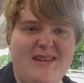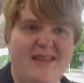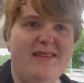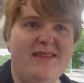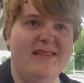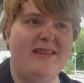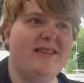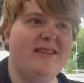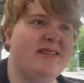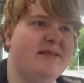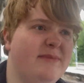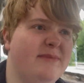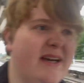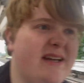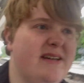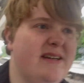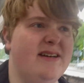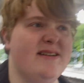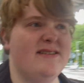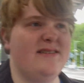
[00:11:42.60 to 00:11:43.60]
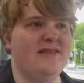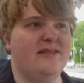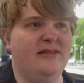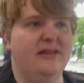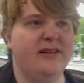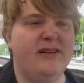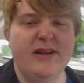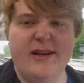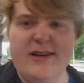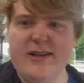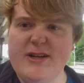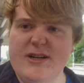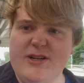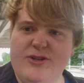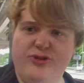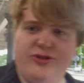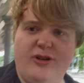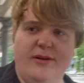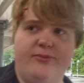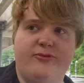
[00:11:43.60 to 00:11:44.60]
there's some like nice little
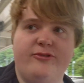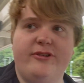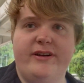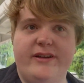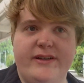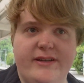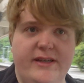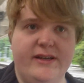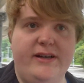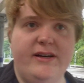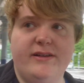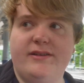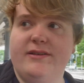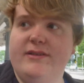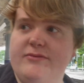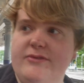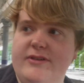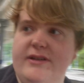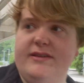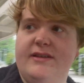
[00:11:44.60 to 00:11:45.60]
shrubbery and gardenery